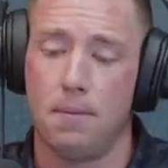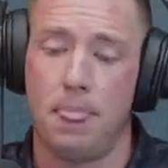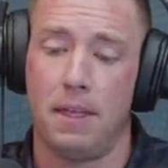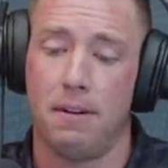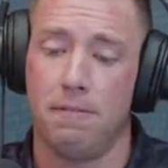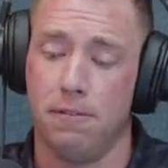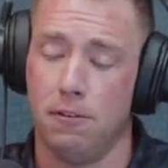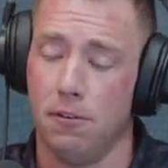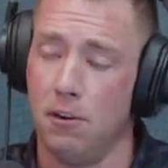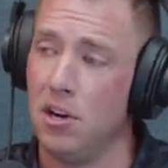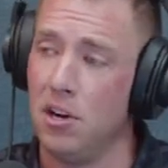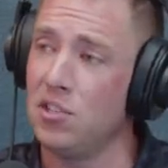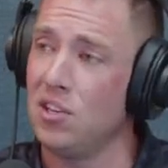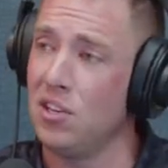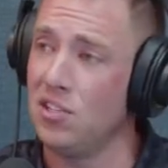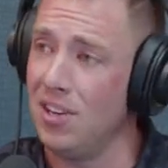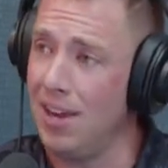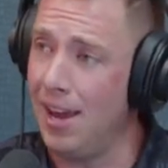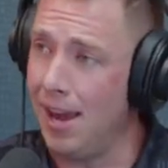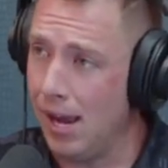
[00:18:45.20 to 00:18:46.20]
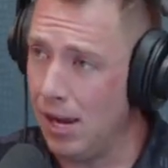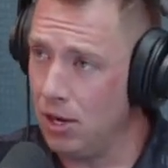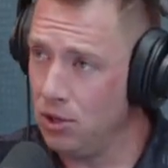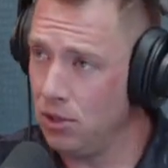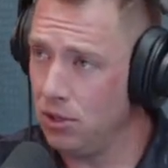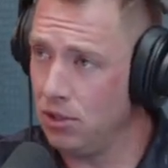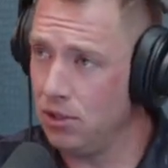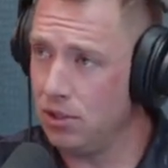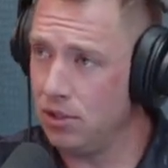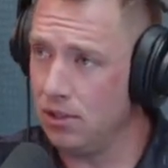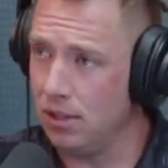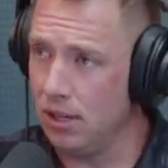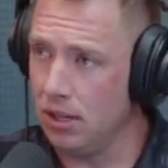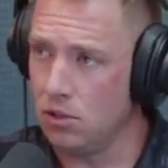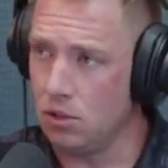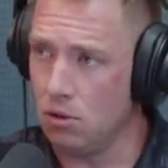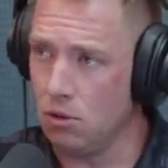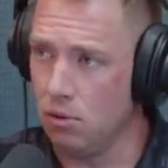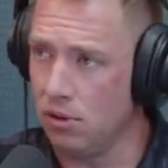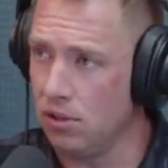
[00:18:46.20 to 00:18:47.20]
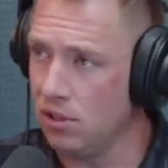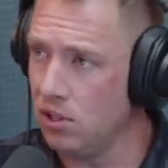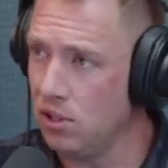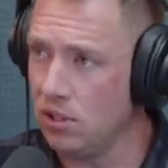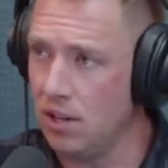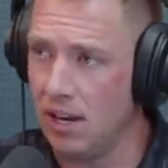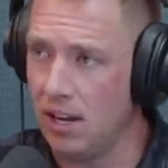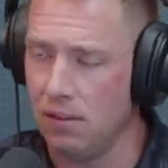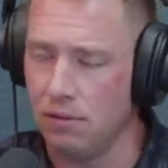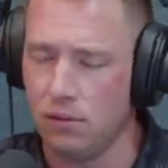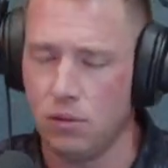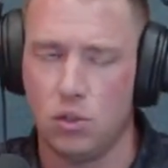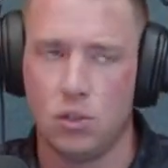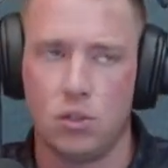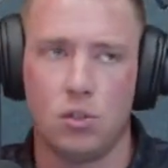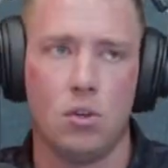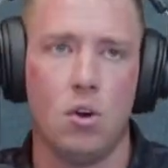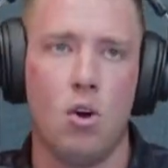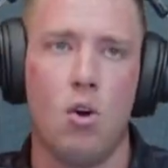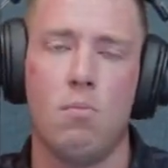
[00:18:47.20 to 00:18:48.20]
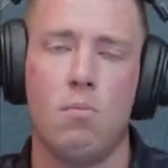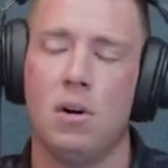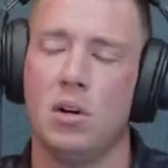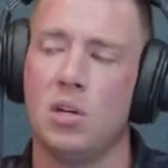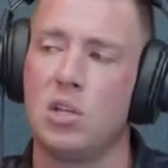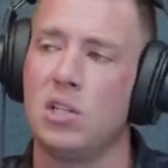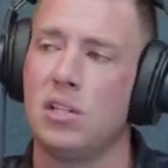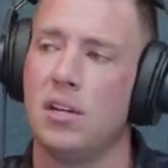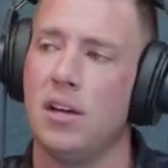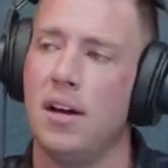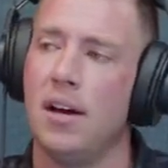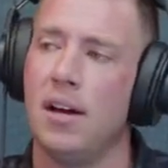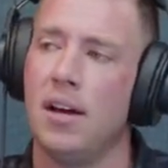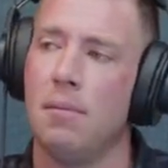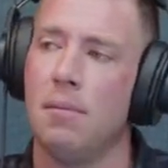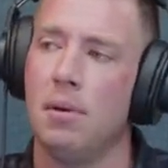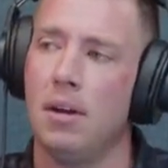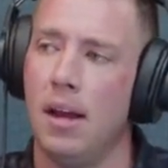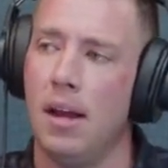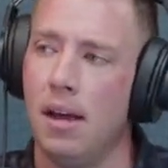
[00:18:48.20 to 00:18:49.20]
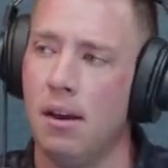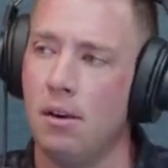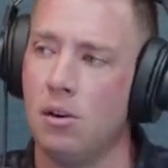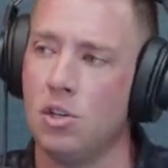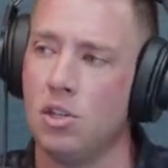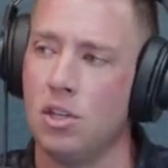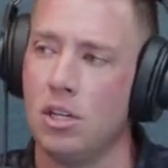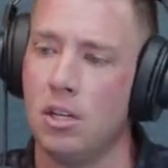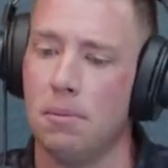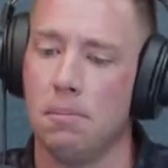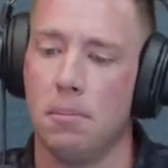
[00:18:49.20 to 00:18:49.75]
for us as agents, is going to save so much time and energy,